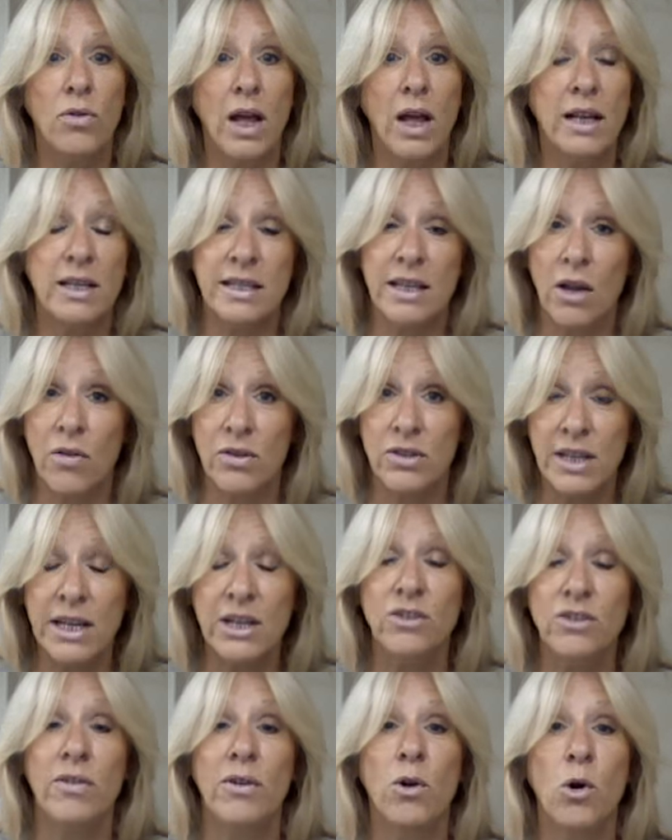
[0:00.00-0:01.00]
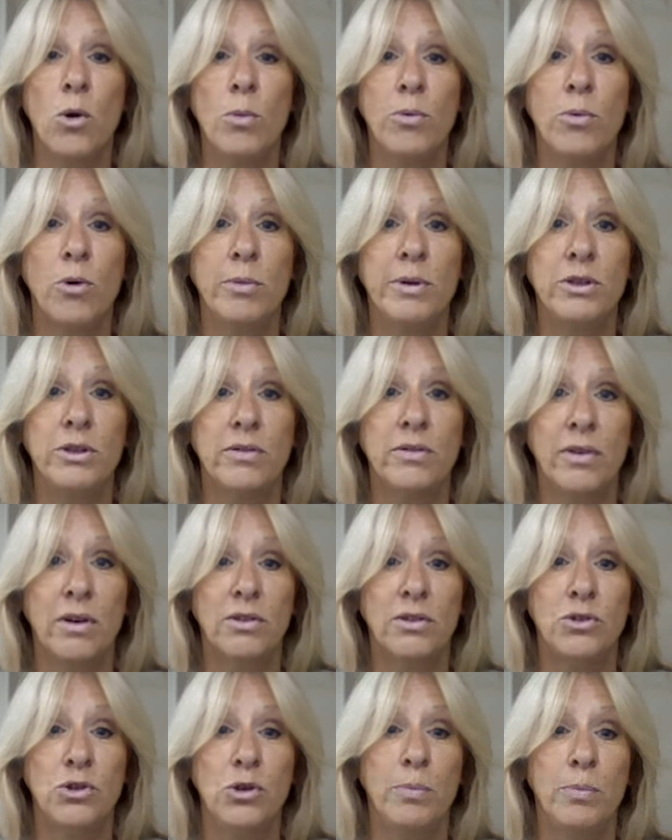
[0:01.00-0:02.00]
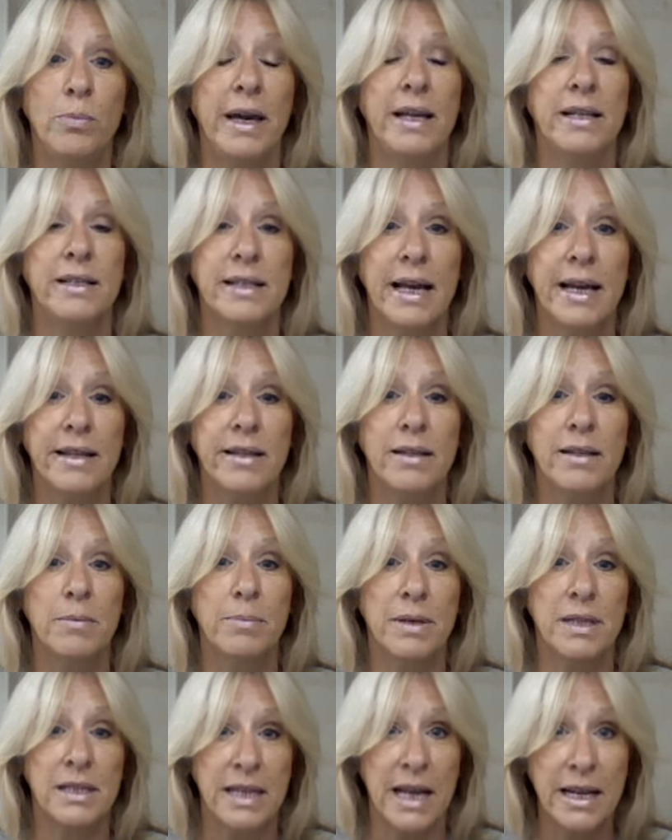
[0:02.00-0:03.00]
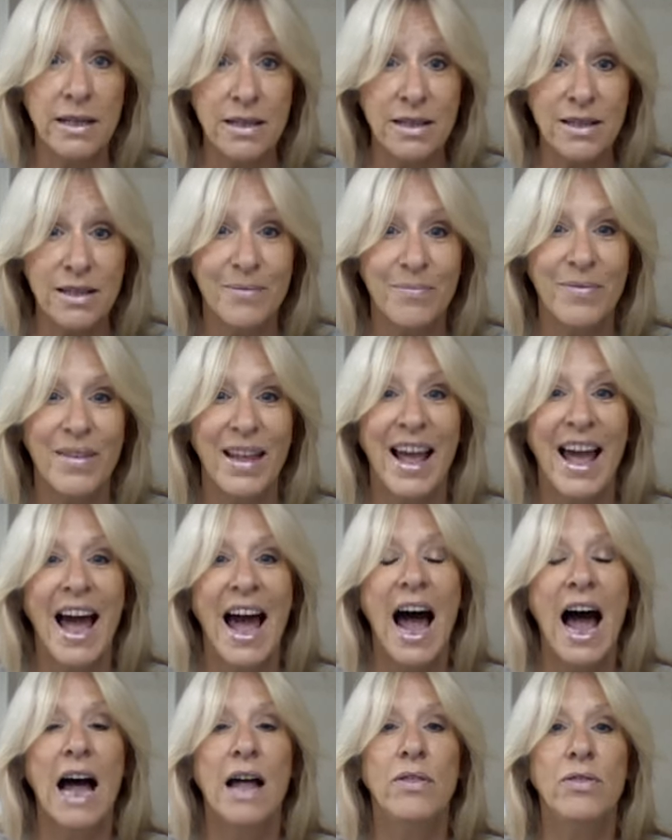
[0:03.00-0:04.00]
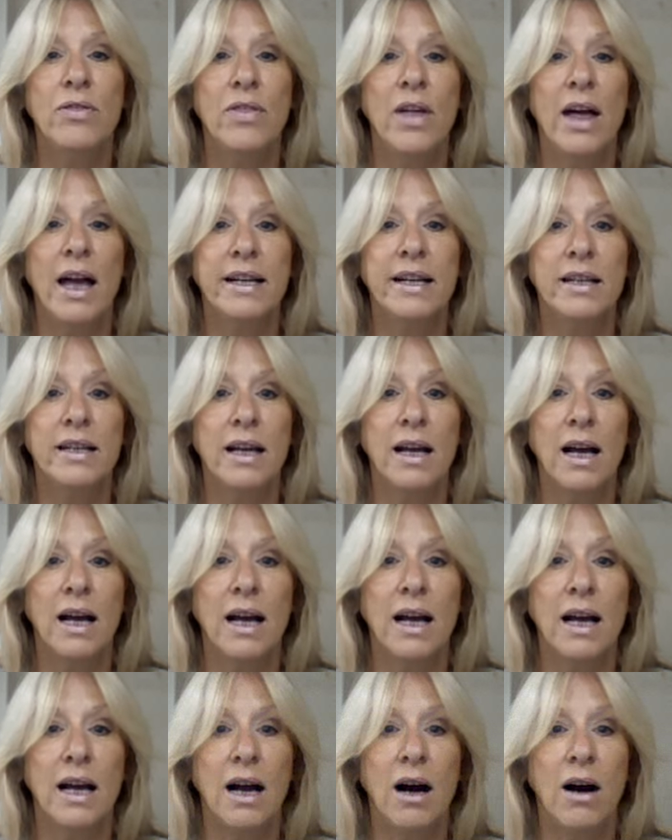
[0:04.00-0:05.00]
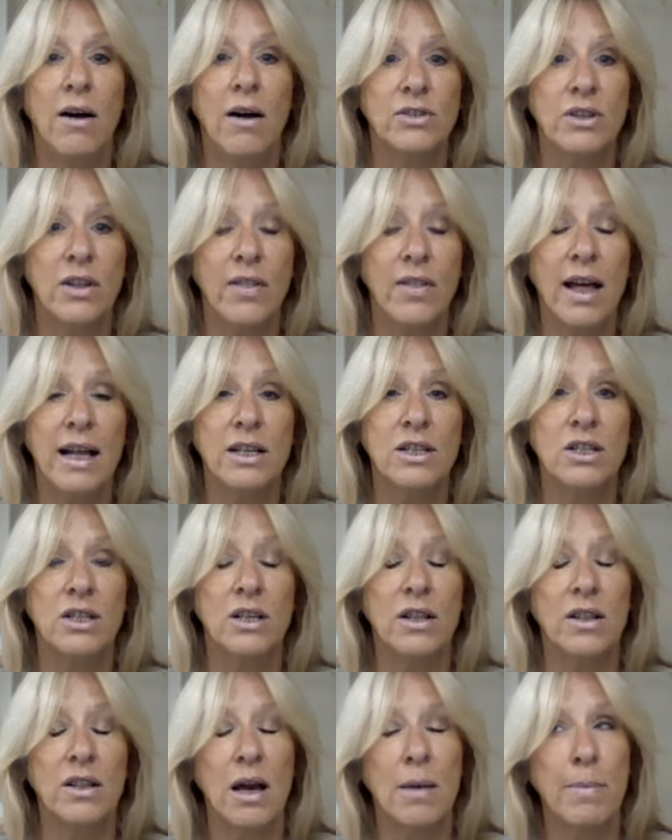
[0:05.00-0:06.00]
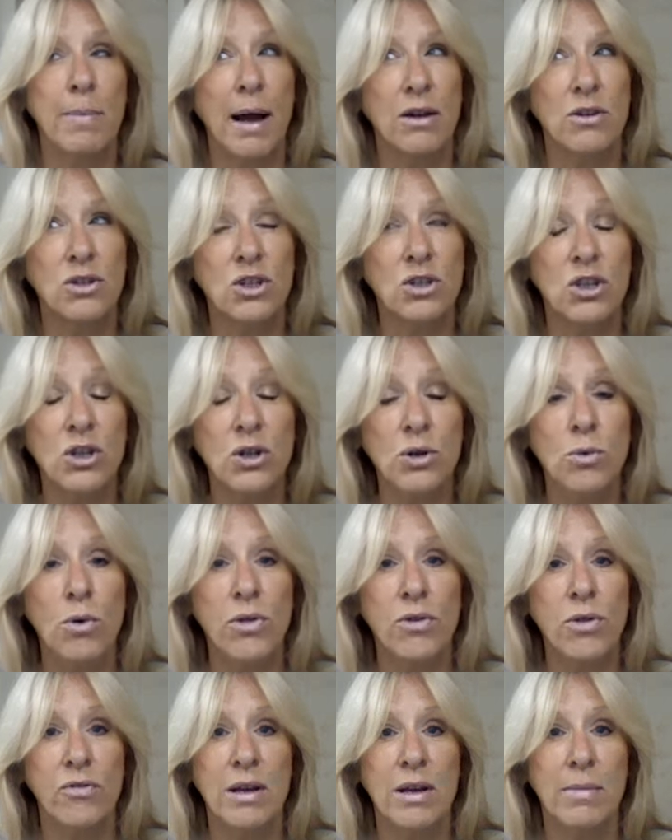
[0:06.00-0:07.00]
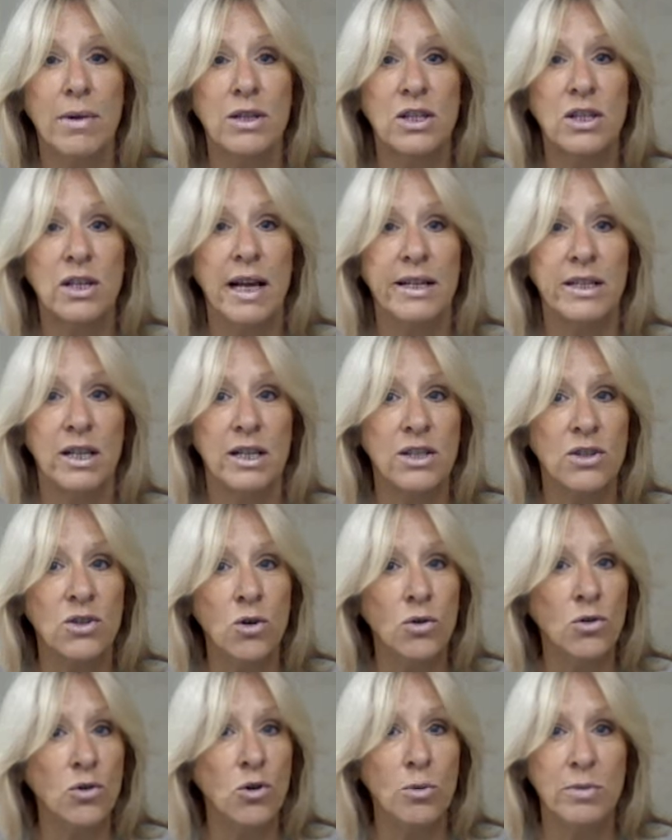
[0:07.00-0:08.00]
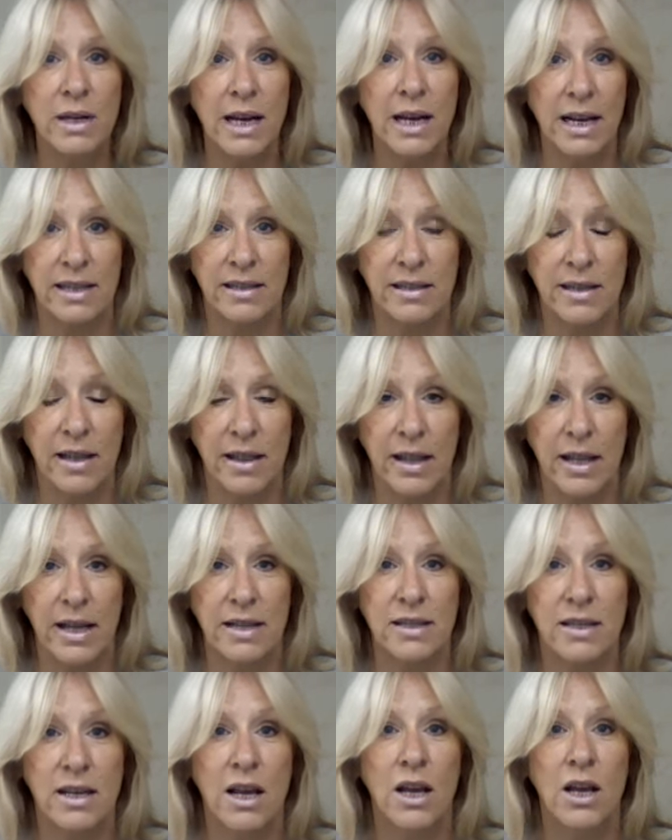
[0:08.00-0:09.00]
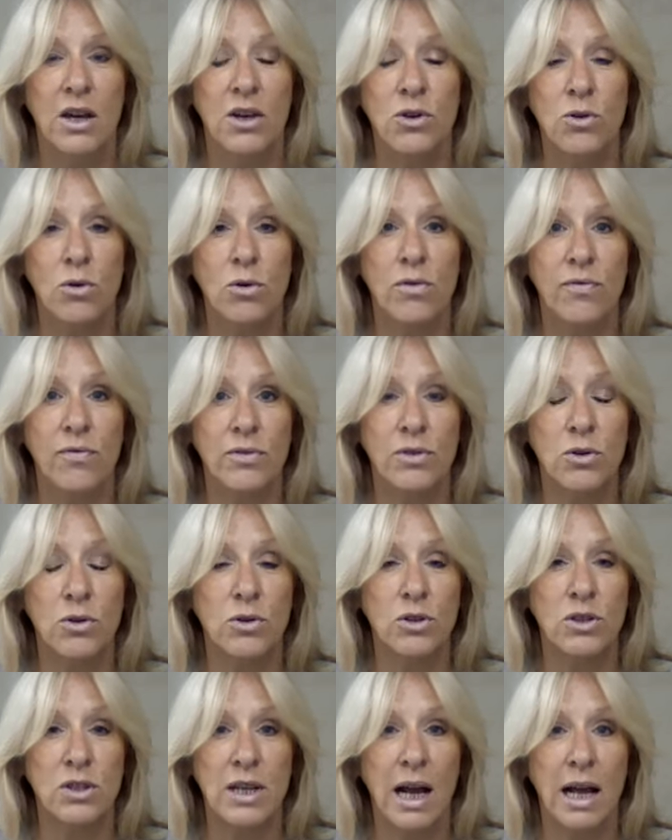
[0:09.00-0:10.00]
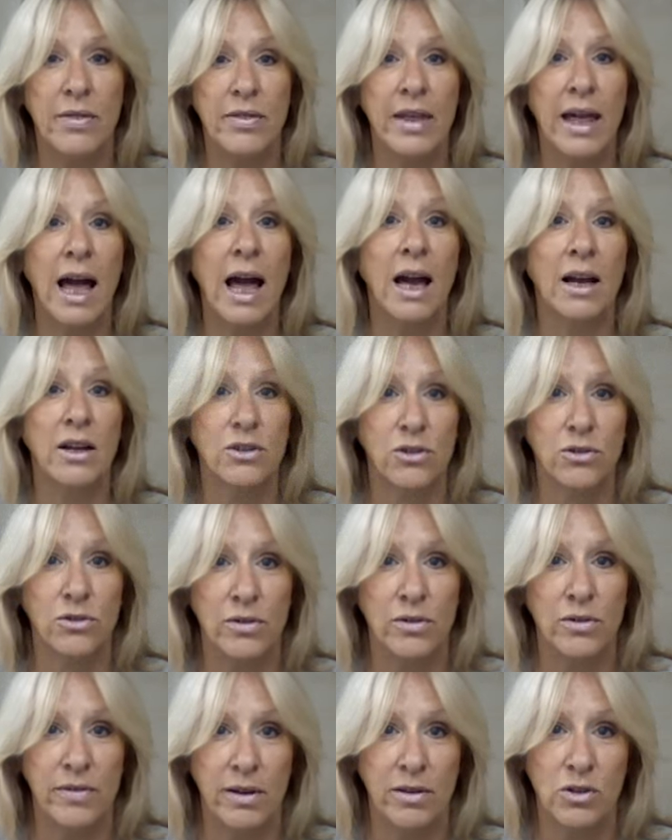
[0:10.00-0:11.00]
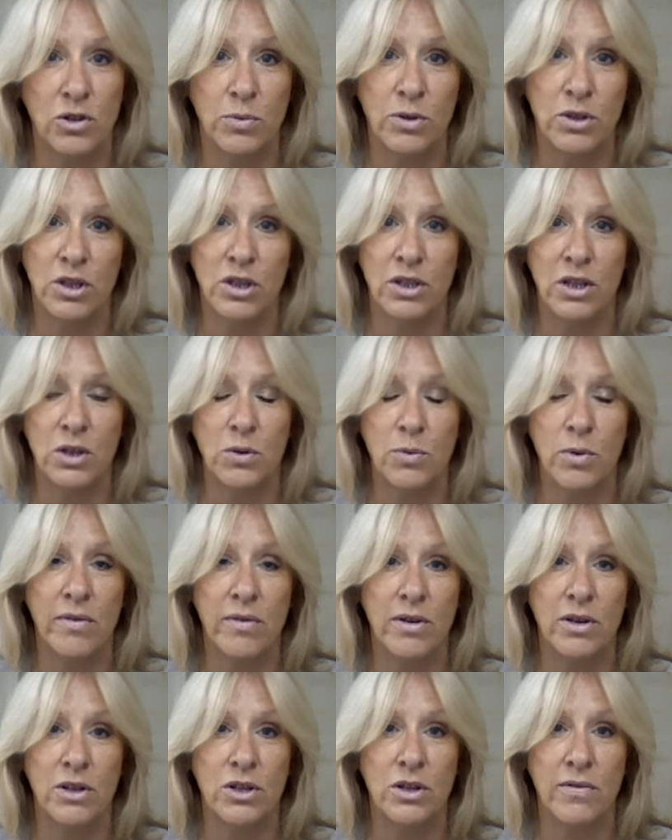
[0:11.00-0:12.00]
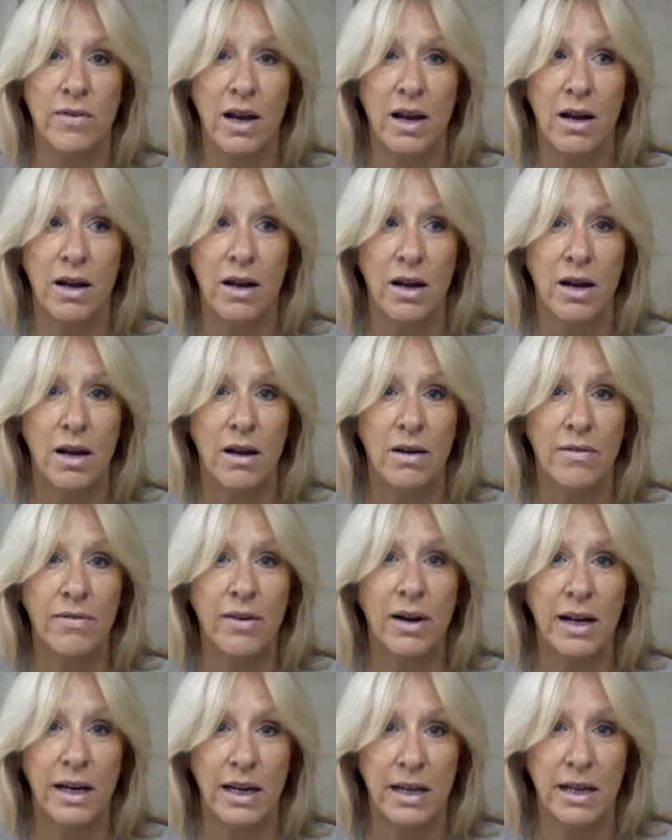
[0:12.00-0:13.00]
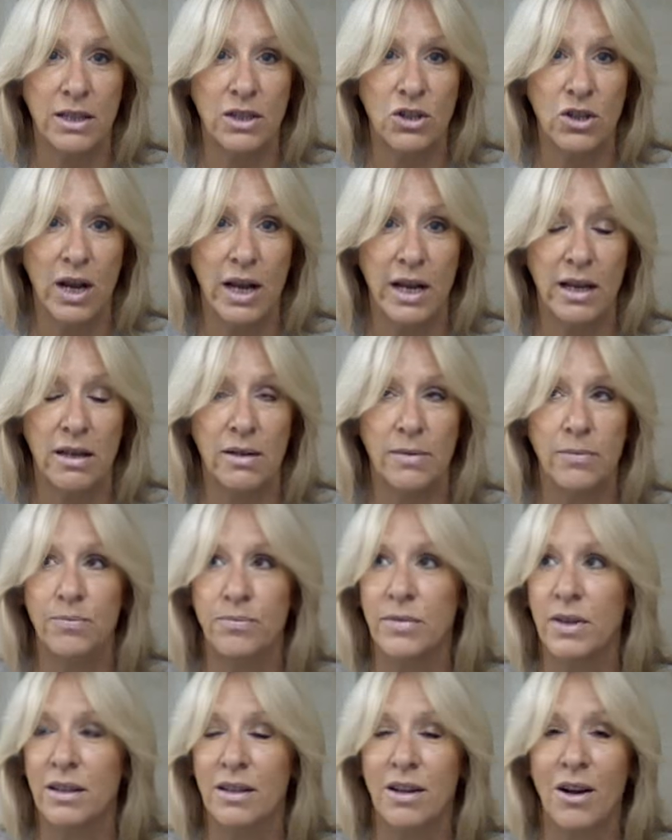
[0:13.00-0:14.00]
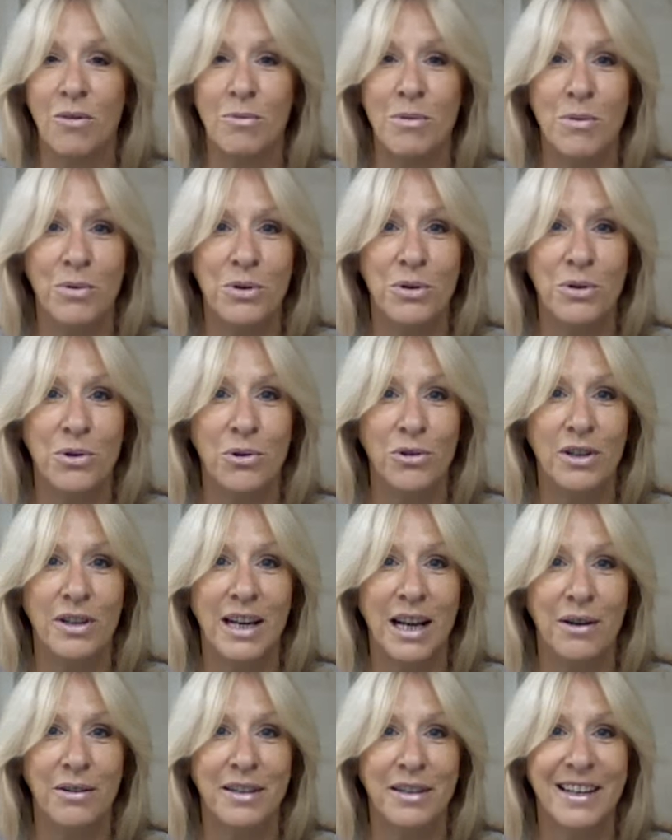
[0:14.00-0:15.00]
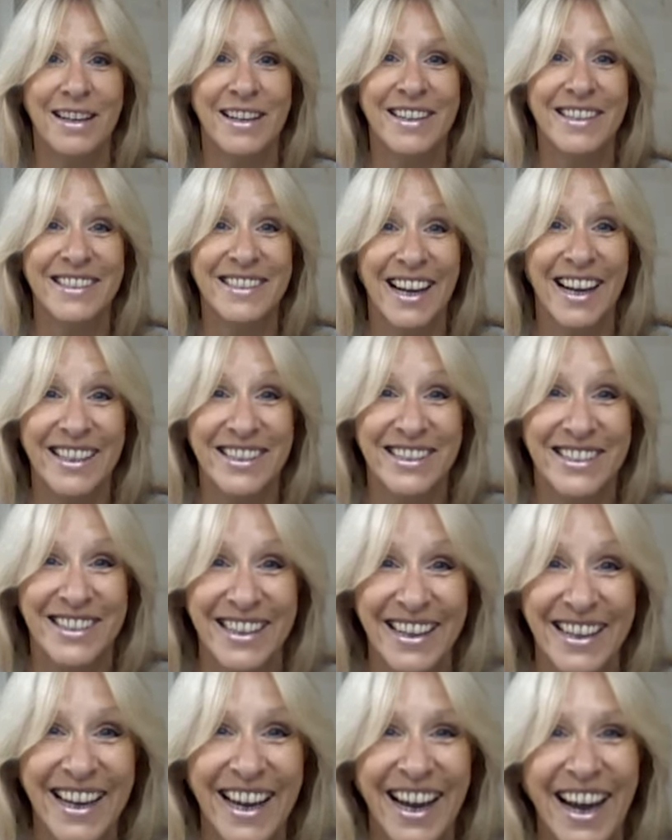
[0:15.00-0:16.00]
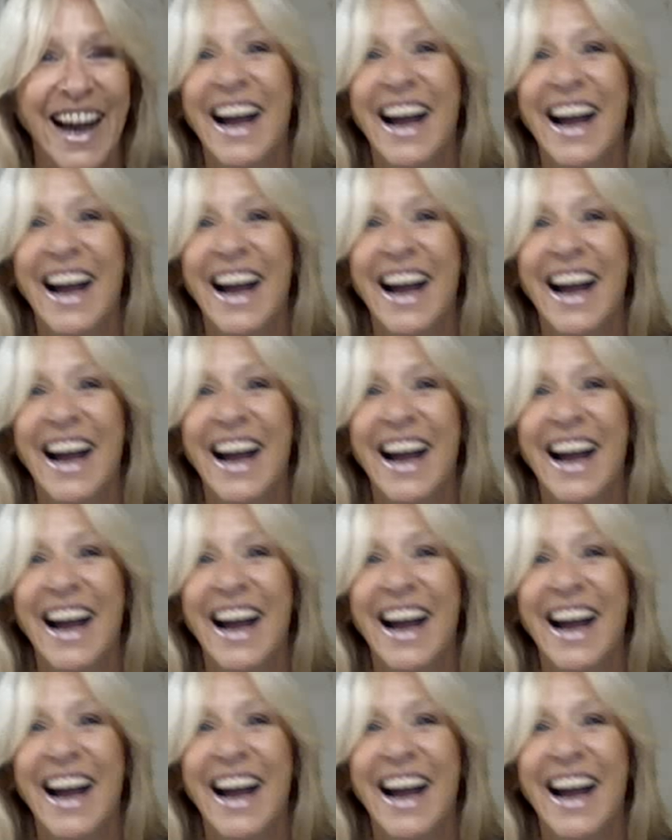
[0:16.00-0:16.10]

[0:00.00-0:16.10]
As I say, on the signature of the compromis de vente, you pay 10%, and then after that, about 2 or 3 months later, it's not normally less than this, you'll sign the acte de vente, which is equivalent of our final exchange. I can't remember what you call it now in England, actually.